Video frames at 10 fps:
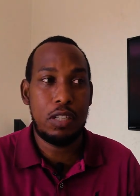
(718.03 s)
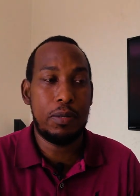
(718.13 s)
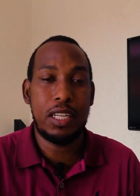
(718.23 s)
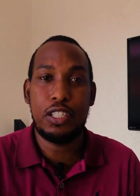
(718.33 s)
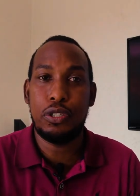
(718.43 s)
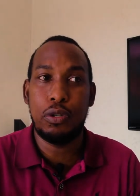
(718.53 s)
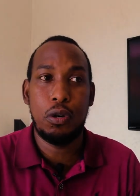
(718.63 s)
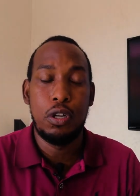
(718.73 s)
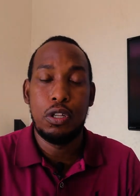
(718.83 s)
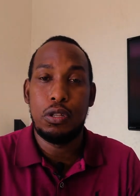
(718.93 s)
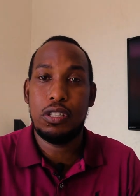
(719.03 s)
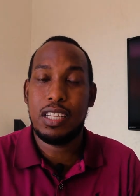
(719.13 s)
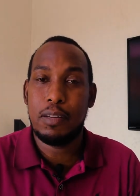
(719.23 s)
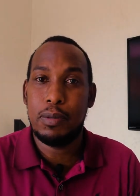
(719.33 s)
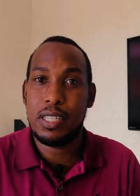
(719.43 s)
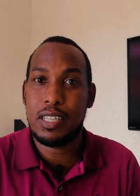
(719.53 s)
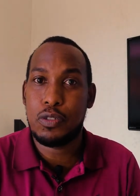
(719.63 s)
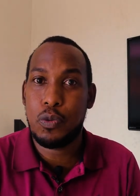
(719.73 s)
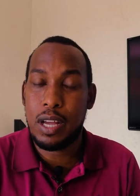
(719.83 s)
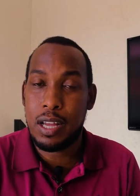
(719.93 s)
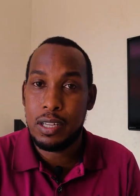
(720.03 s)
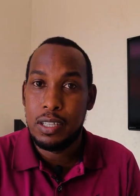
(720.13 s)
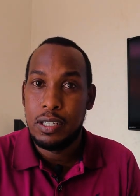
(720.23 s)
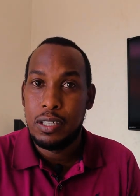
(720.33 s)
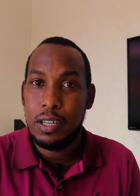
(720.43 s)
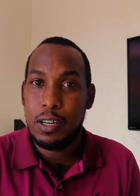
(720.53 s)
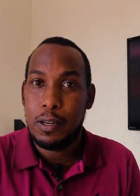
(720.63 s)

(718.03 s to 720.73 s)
They will simply let you know these are the places where